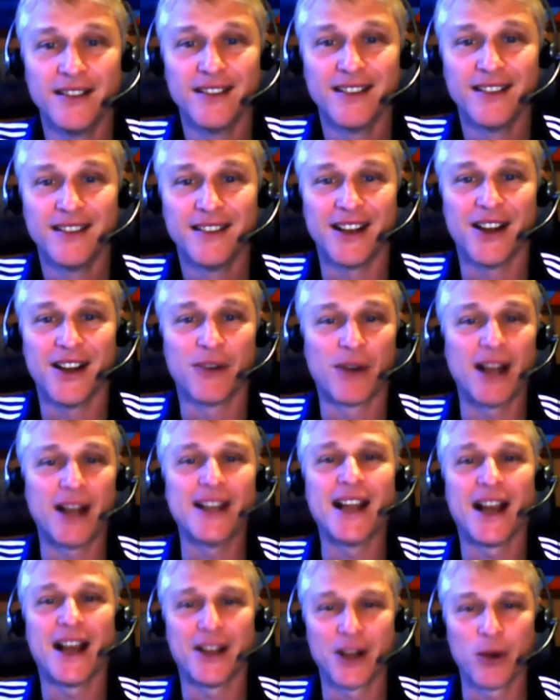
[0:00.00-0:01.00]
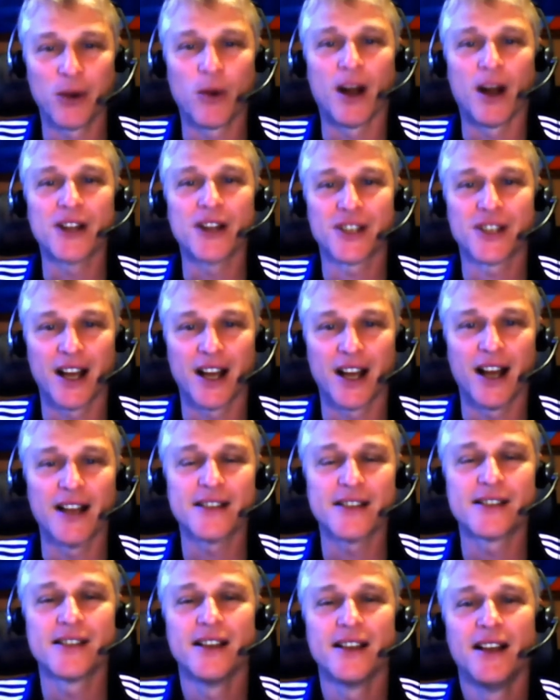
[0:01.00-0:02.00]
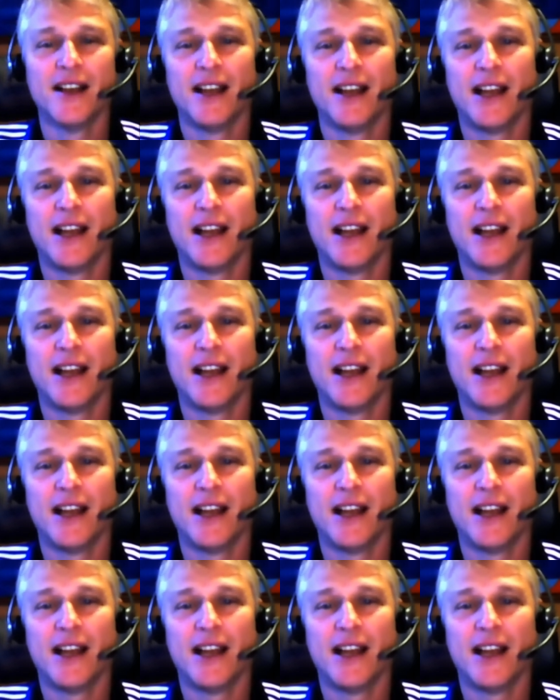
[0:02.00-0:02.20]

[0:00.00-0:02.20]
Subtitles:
You know, right now you're watching us,